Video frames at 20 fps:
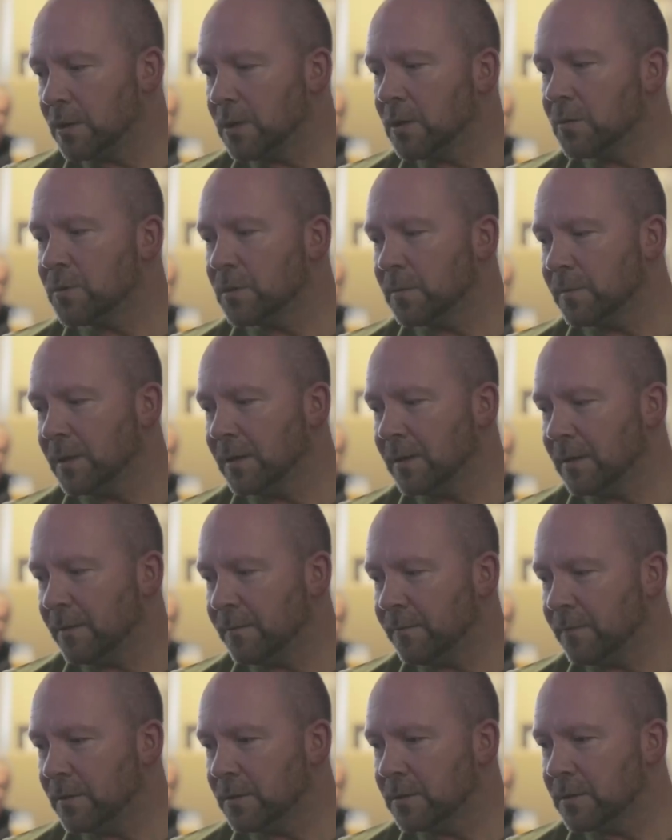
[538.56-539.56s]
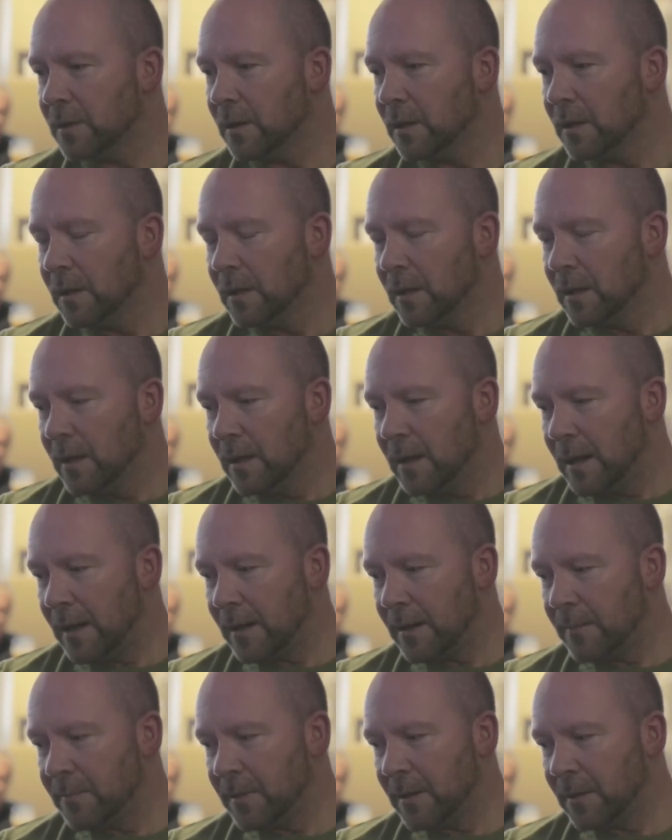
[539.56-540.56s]
Do something different,
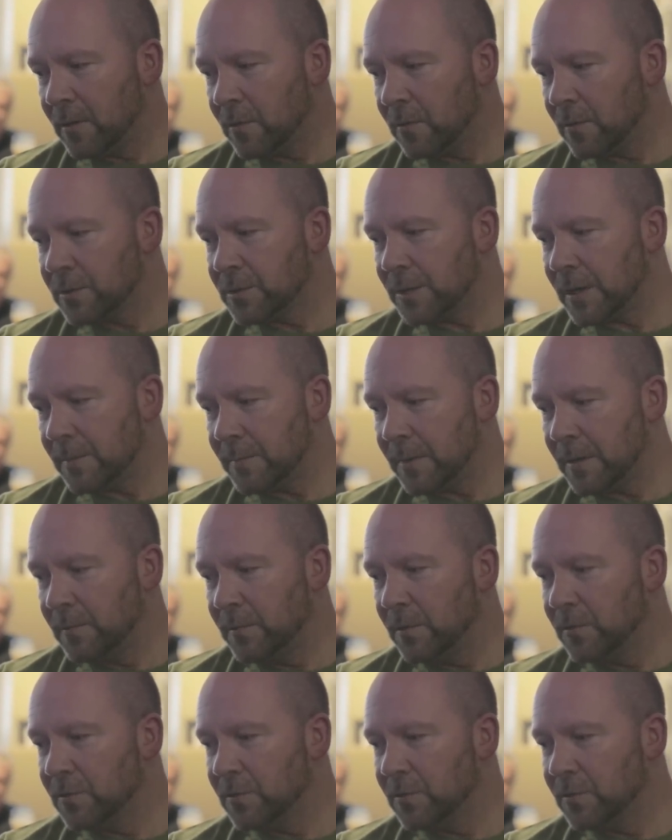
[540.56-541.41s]
add a bit of culture, add a bit of